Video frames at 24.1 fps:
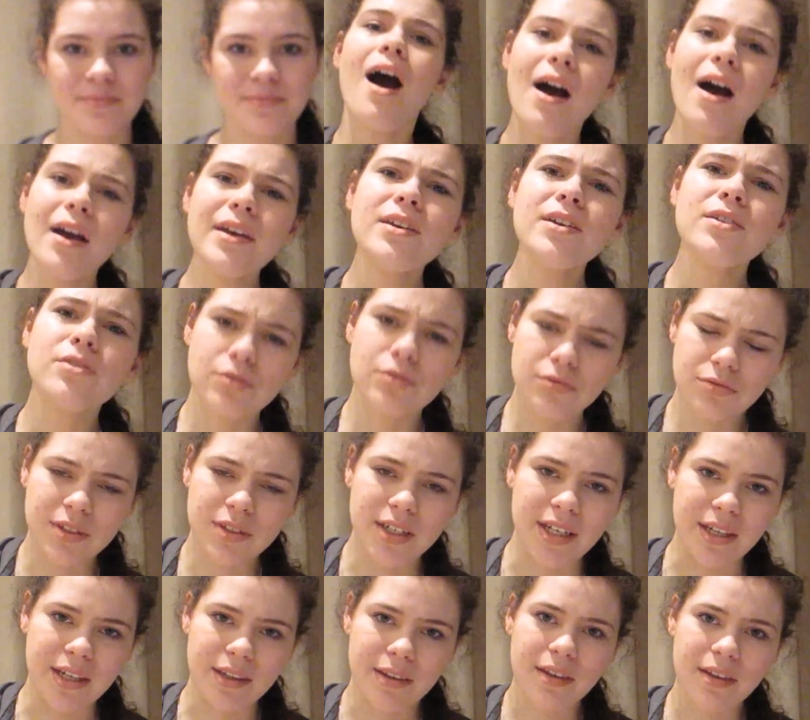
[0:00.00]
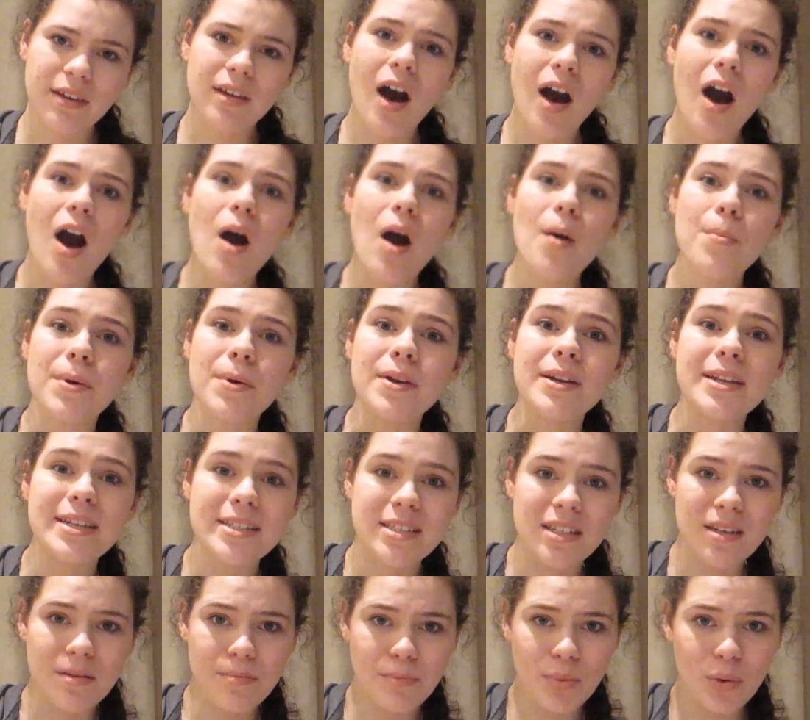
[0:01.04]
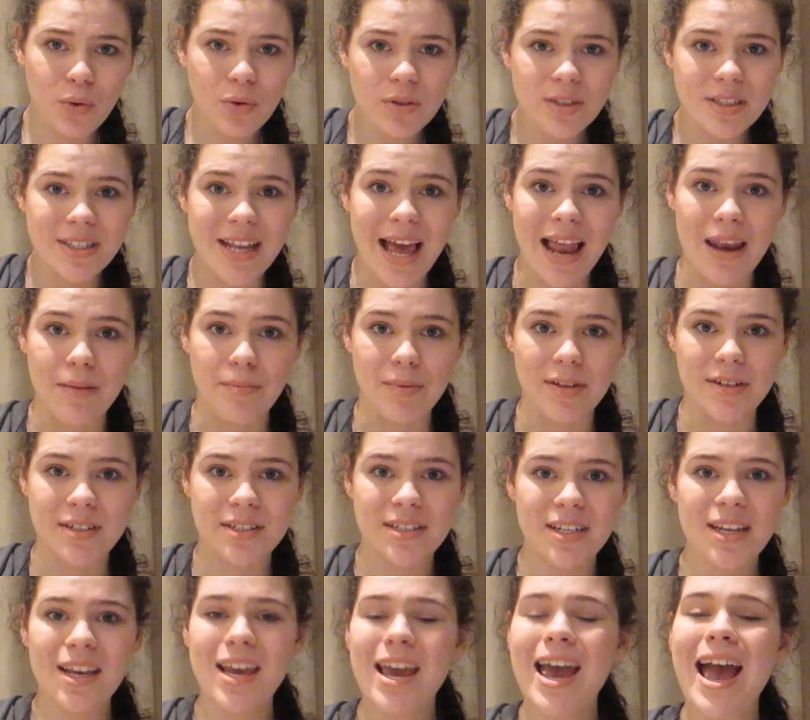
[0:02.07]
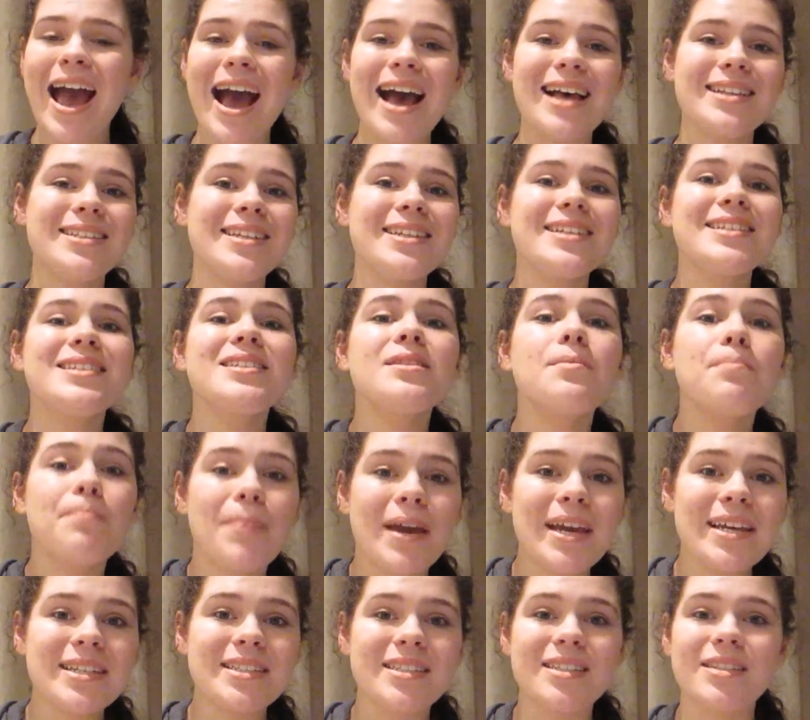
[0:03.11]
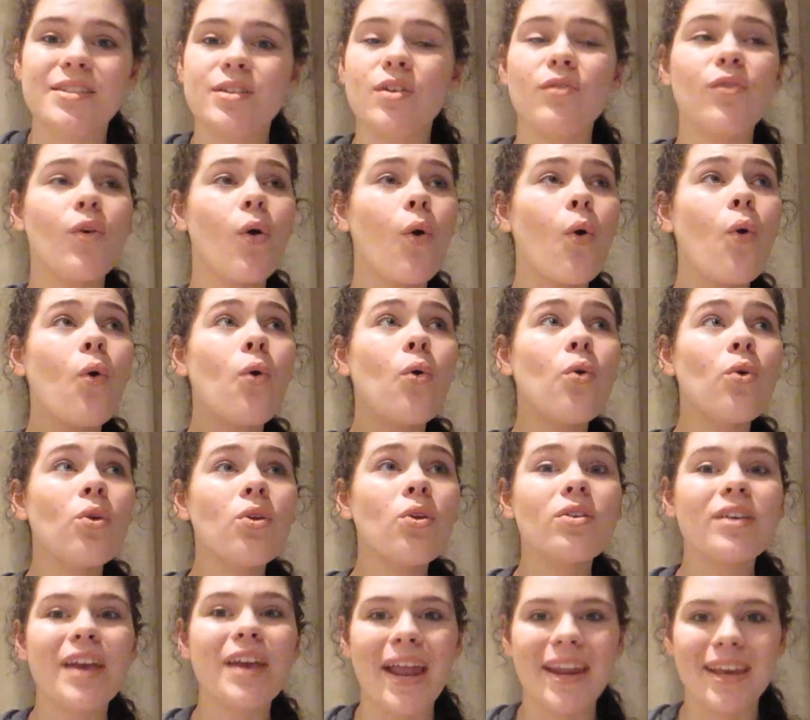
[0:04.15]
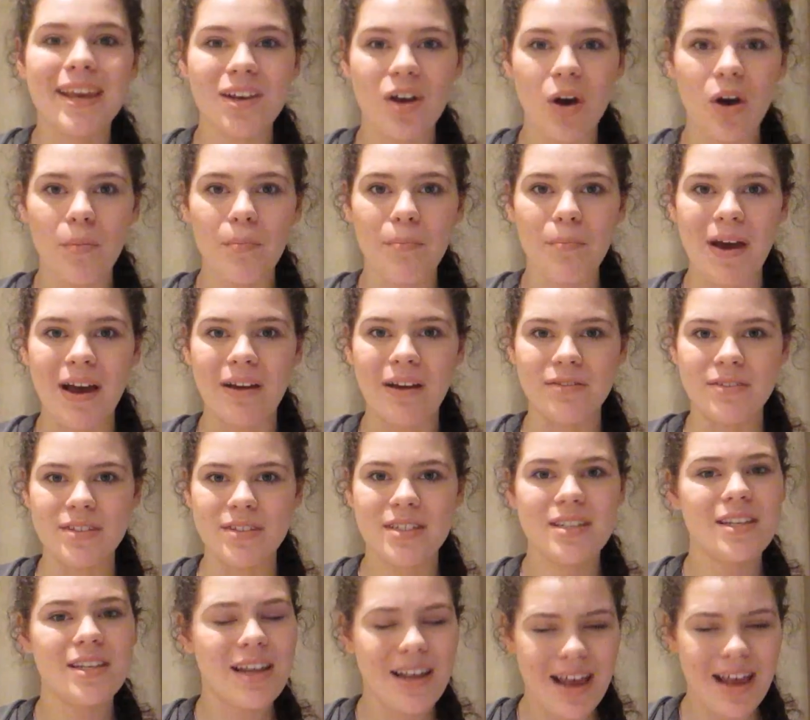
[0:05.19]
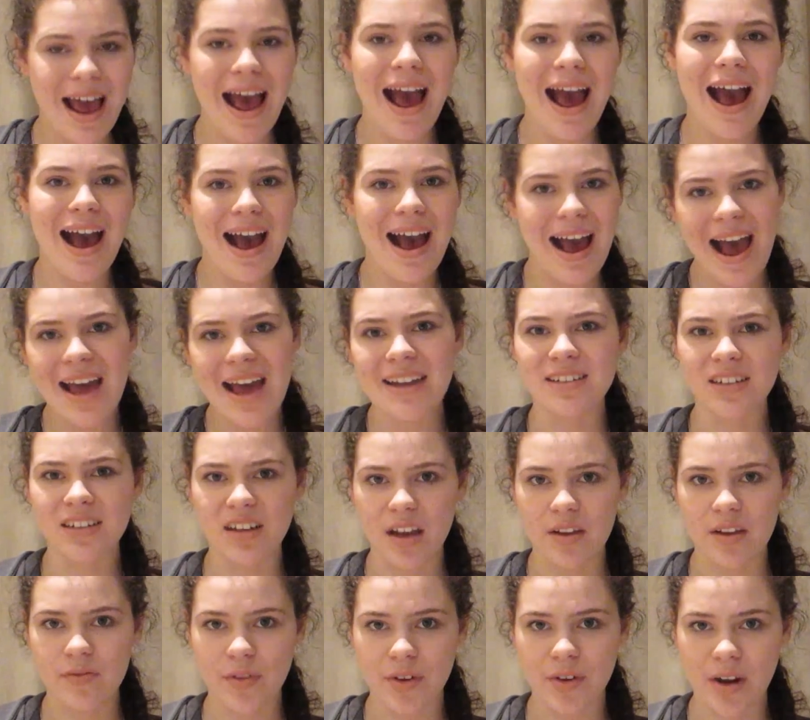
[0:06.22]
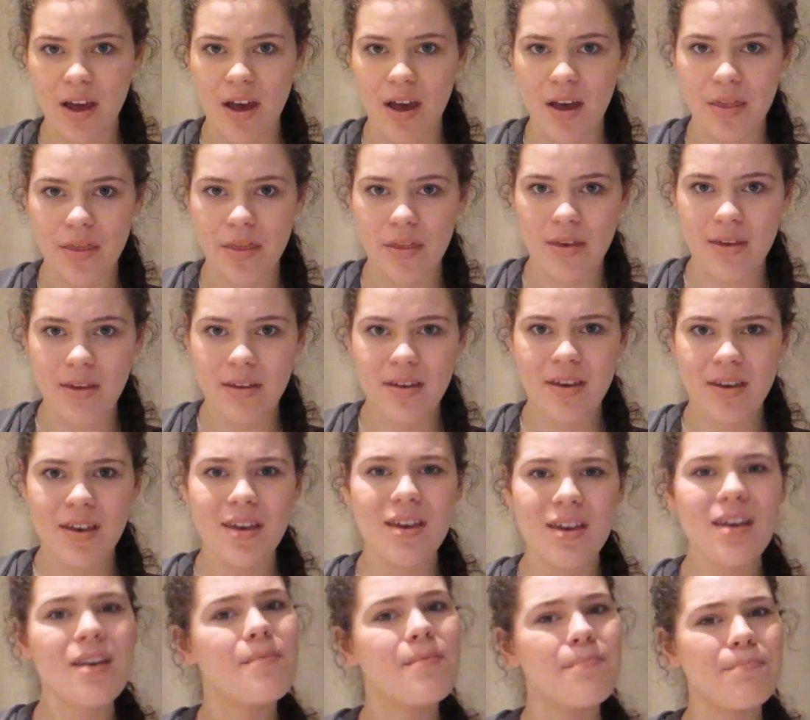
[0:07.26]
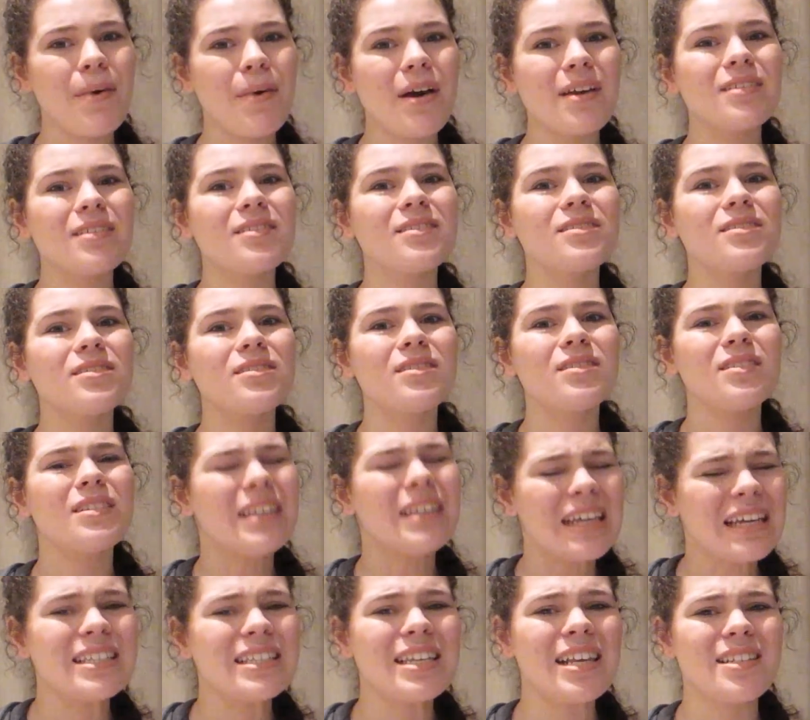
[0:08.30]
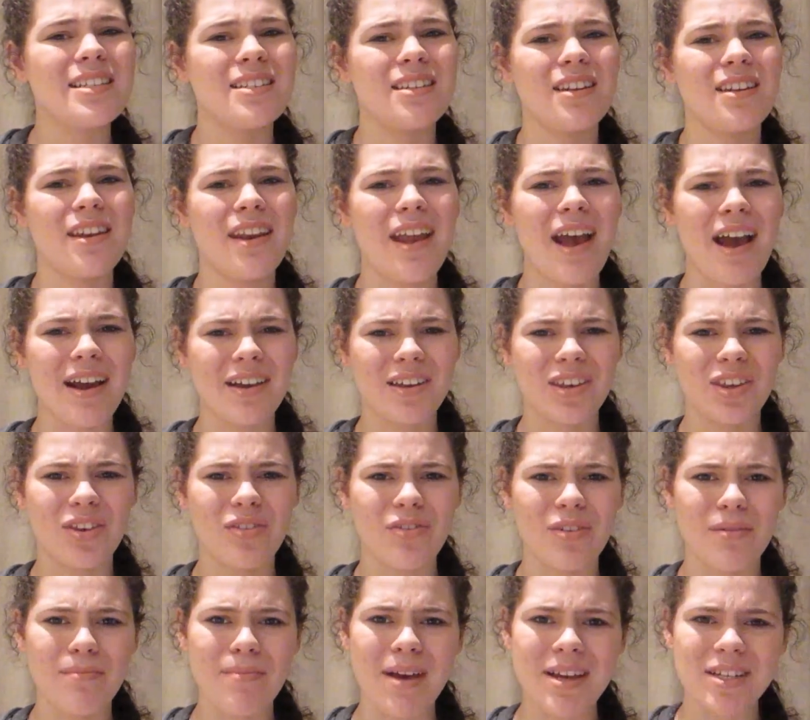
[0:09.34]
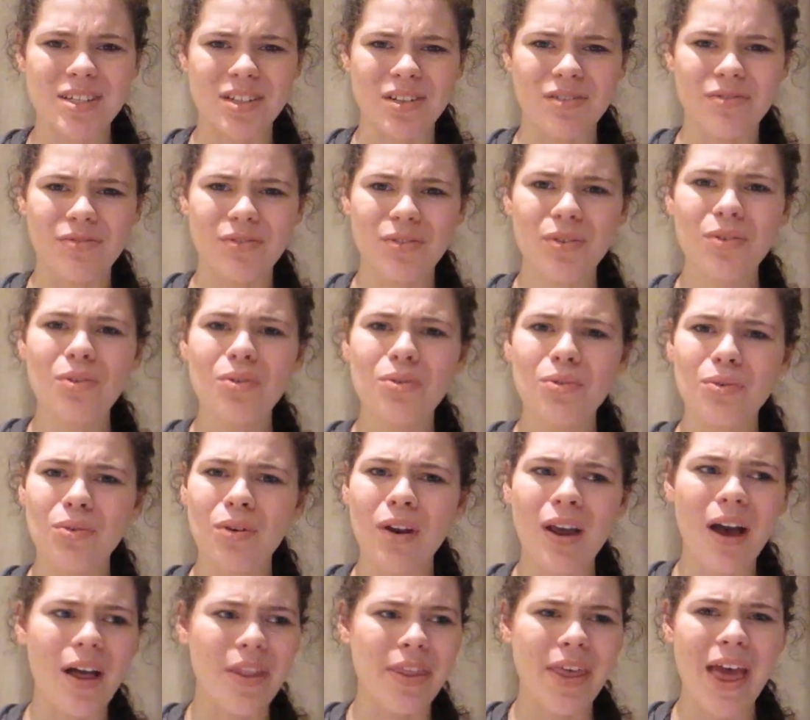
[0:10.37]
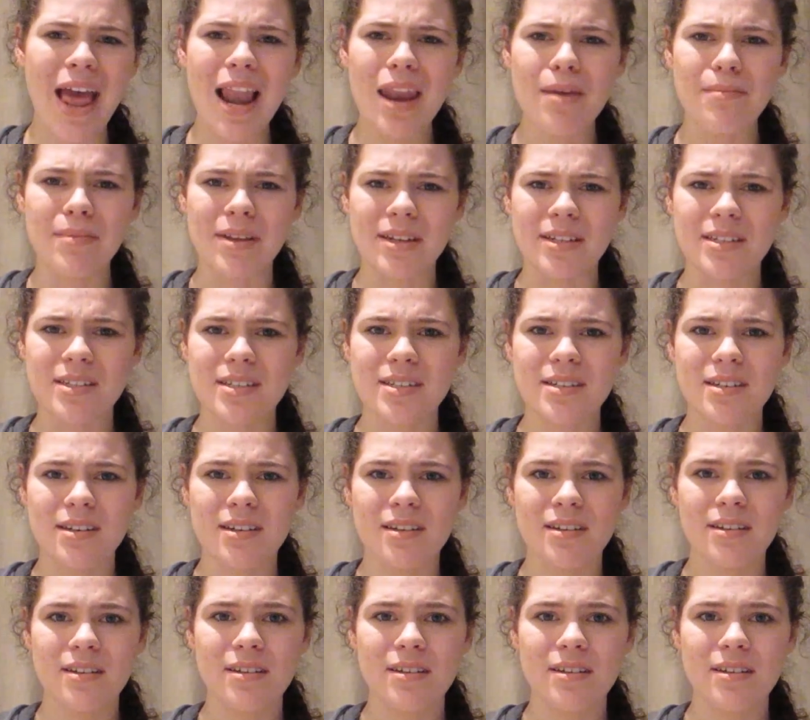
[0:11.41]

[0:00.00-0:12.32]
I agree that carbon is an important element as it is the basis of all organic compounds and life on Earth, but it is an inaccurate measure for all other elements.